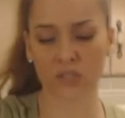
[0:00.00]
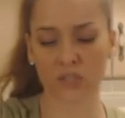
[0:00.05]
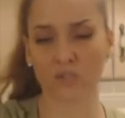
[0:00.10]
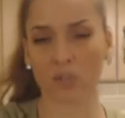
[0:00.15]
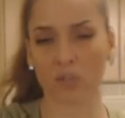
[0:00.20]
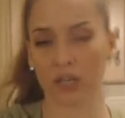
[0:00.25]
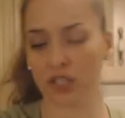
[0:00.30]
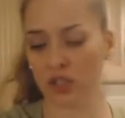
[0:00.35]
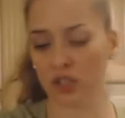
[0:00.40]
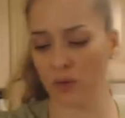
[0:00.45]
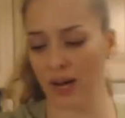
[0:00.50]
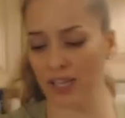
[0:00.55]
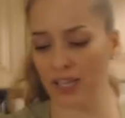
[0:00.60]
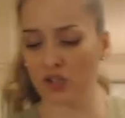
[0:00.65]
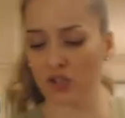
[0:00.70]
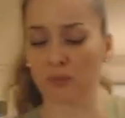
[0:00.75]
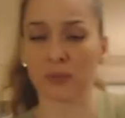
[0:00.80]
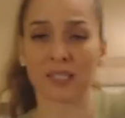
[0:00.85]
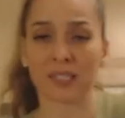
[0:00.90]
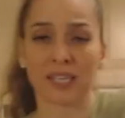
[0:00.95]
I always try and do
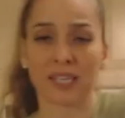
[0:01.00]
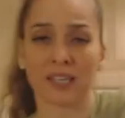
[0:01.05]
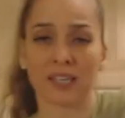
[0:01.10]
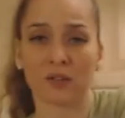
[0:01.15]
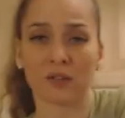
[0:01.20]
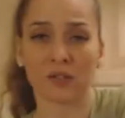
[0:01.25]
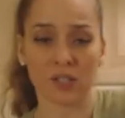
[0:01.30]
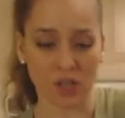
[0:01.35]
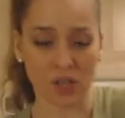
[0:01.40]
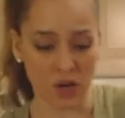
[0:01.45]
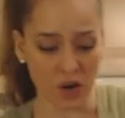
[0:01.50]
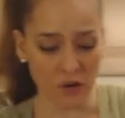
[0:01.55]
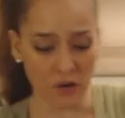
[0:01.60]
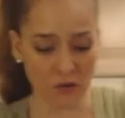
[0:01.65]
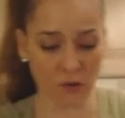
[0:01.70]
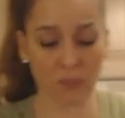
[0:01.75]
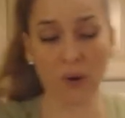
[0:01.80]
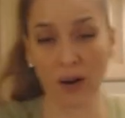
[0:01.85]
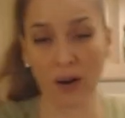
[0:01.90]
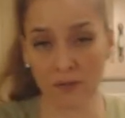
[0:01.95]
extra potatoes
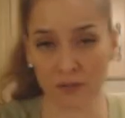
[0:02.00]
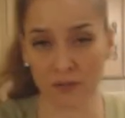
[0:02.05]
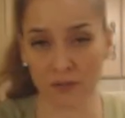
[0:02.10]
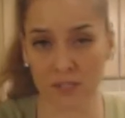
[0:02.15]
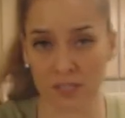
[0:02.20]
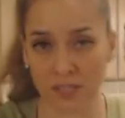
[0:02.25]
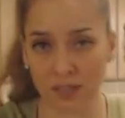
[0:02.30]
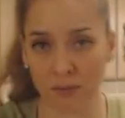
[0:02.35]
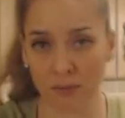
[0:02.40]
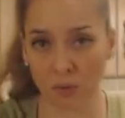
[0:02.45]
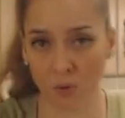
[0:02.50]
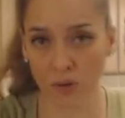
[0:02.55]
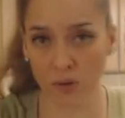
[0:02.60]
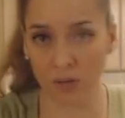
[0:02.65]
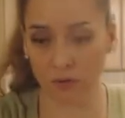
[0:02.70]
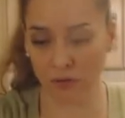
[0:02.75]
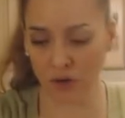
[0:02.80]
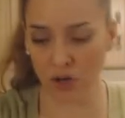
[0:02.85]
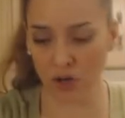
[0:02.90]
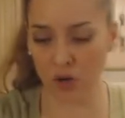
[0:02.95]
for breakfast in the
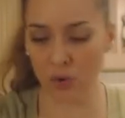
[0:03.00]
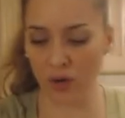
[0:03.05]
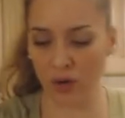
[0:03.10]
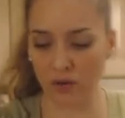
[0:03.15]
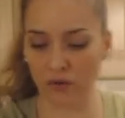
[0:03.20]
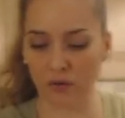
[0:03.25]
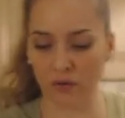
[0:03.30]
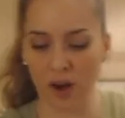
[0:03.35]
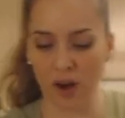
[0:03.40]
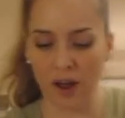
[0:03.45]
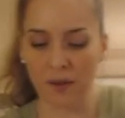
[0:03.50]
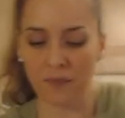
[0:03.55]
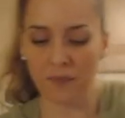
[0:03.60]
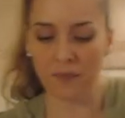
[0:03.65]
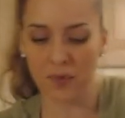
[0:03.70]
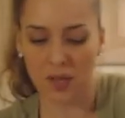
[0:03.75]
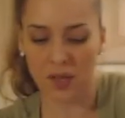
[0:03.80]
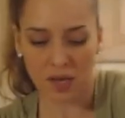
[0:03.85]
morning for a quick fry.